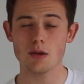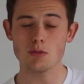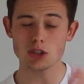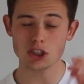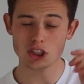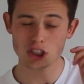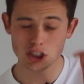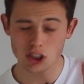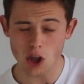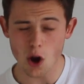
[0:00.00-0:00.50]
it was
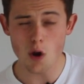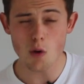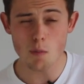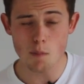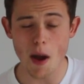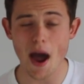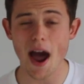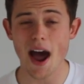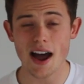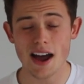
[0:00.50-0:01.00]
so
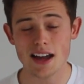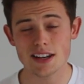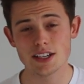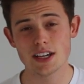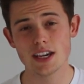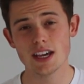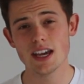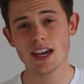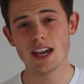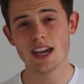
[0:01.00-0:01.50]
bad
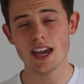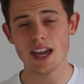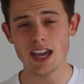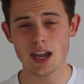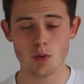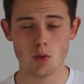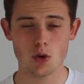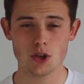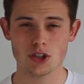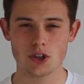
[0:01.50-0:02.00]

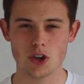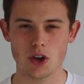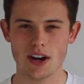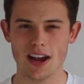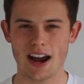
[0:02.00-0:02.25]
it was good.